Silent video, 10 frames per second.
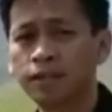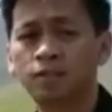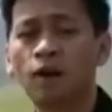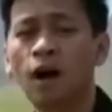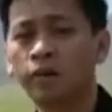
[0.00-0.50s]

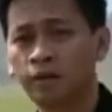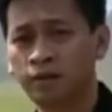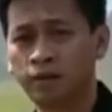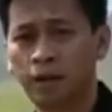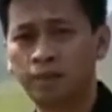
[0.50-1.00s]
to
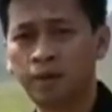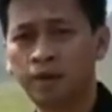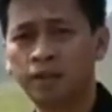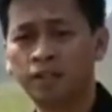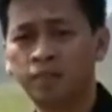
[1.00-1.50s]
honor
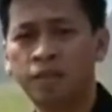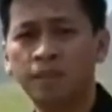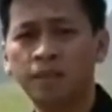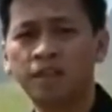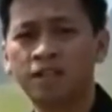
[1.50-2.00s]
Americans of
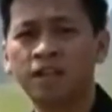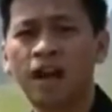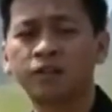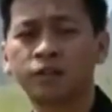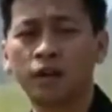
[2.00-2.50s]
Japanese and
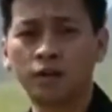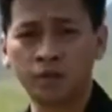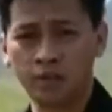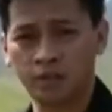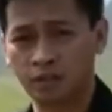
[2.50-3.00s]
other
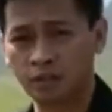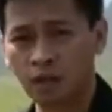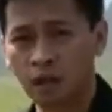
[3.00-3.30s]
origins